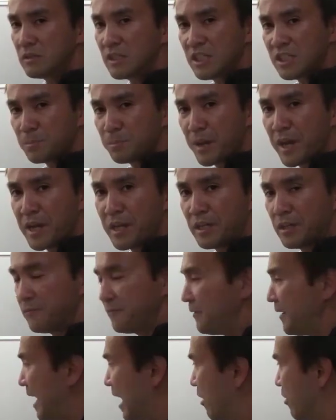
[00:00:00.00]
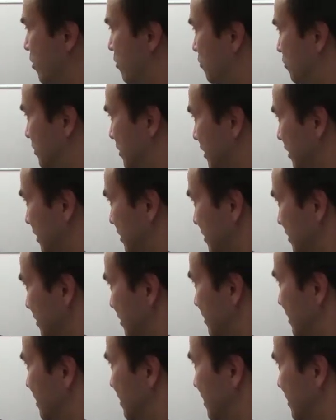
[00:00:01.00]
pair of values.
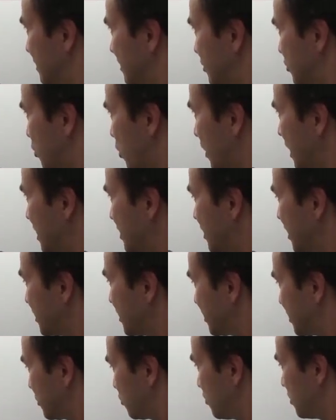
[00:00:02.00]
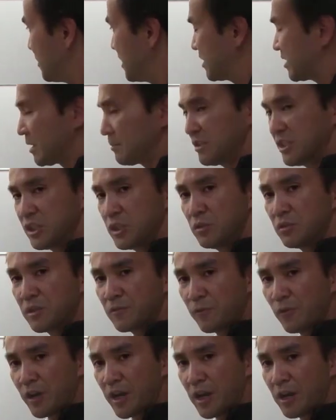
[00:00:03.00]
26 will be substituted
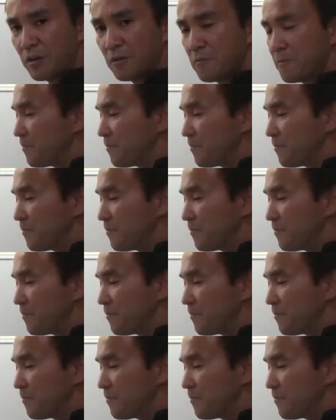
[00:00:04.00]
for L,